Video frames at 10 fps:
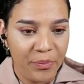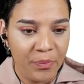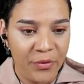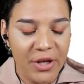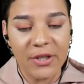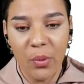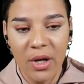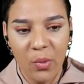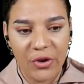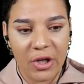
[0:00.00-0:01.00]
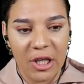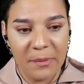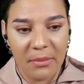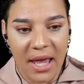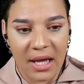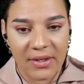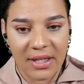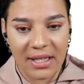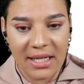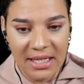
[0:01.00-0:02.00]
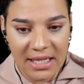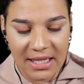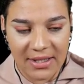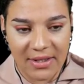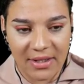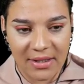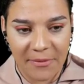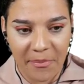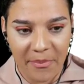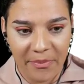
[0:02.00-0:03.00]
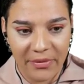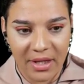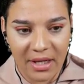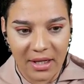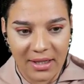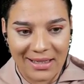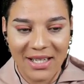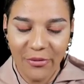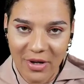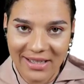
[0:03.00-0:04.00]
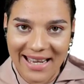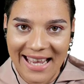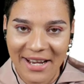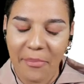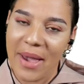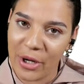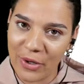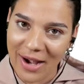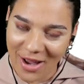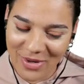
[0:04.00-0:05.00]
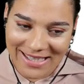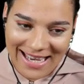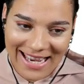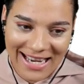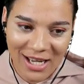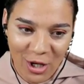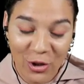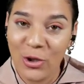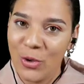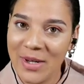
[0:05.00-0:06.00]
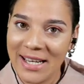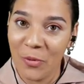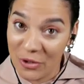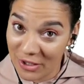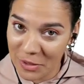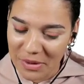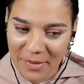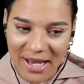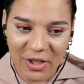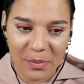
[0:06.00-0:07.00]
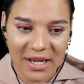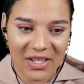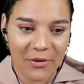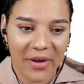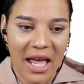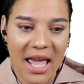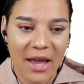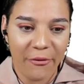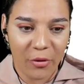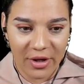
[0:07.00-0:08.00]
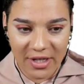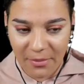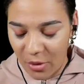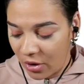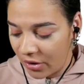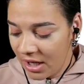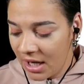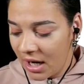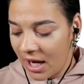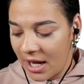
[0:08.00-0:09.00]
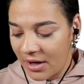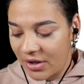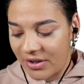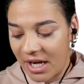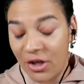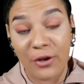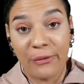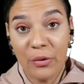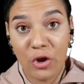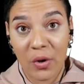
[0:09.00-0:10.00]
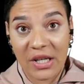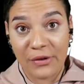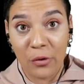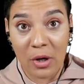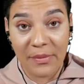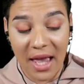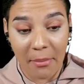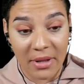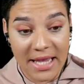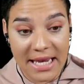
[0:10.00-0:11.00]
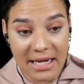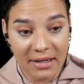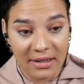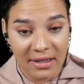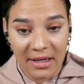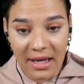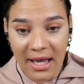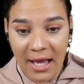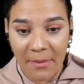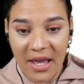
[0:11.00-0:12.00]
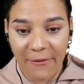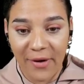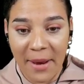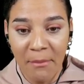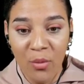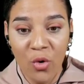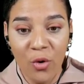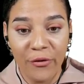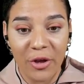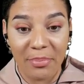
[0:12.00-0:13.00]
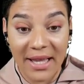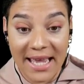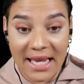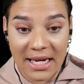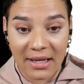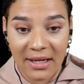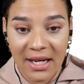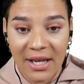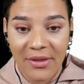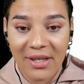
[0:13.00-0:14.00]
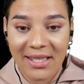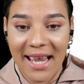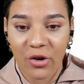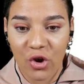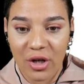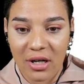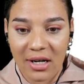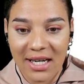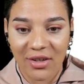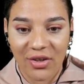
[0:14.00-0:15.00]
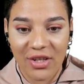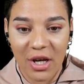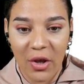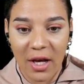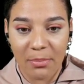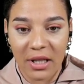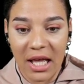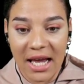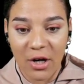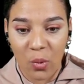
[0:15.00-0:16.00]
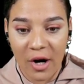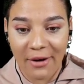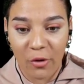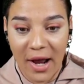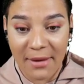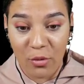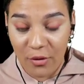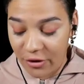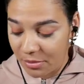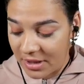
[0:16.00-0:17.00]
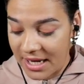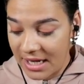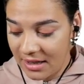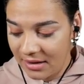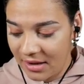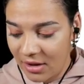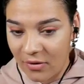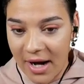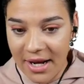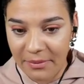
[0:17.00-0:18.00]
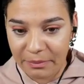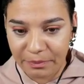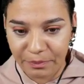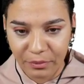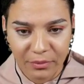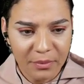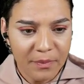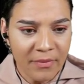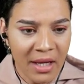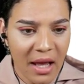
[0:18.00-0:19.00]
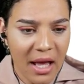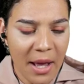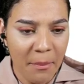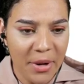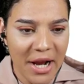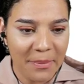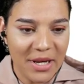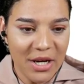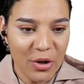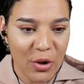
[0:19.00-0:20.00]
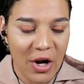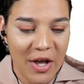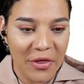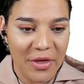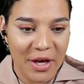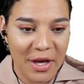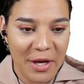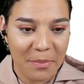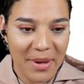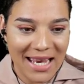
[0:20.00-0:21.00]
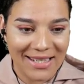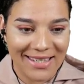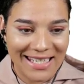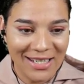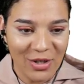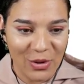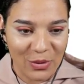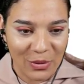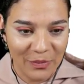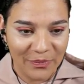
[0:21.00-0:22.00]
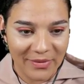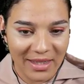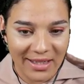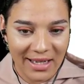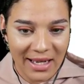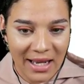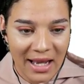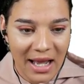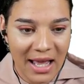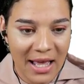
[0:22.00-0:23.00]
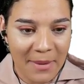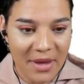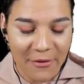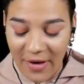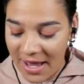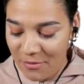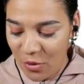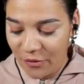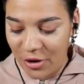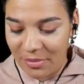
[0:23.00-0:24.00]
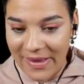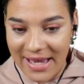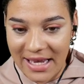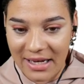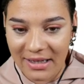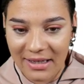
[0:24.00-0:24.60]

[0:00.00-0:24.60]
this one with the clipping mask, it's different and better, I would say, to do it with the clipping mask because if I, for example, uh, decide to free transform that blade, um, if I move the blade, the texture is still applied wherever I move the blade, right? Um, but up here on the paste into, um, if I move the blade,